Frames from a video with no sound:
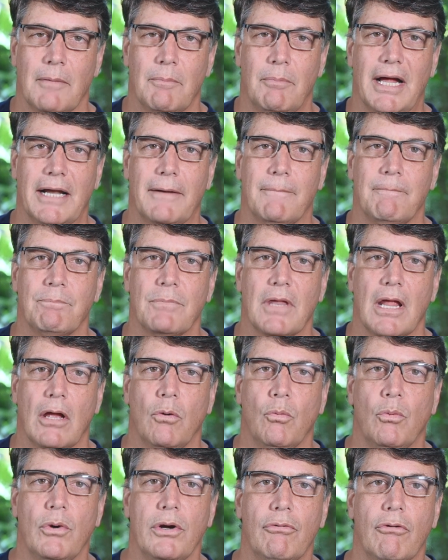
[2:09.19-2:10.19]
but
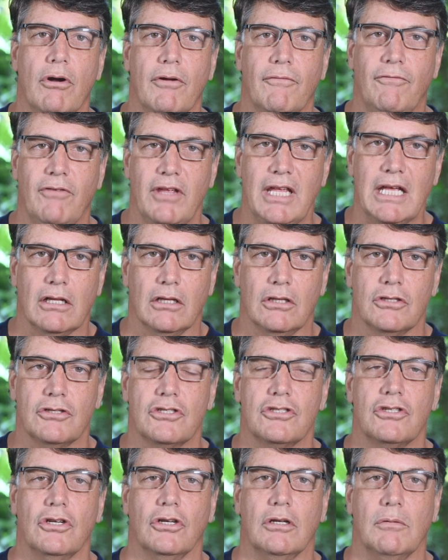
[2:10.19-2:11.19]
we reveal
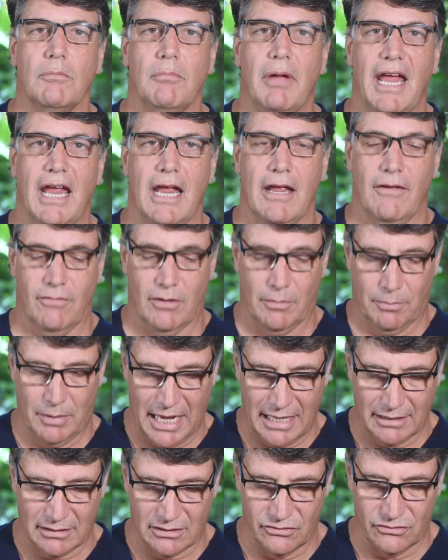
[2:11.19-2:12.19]
certain behavior
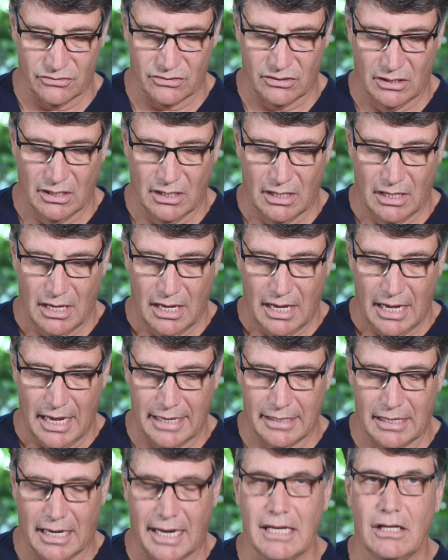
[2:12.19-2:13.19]
patterns.
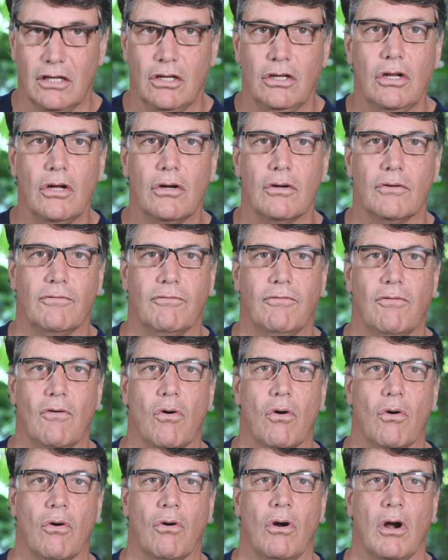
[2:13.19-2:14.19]
And I look
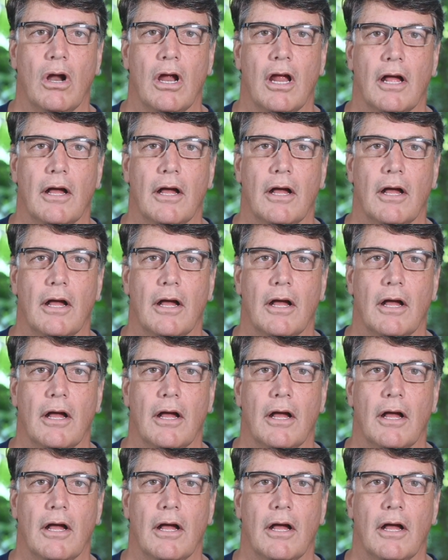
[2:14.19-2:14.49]
for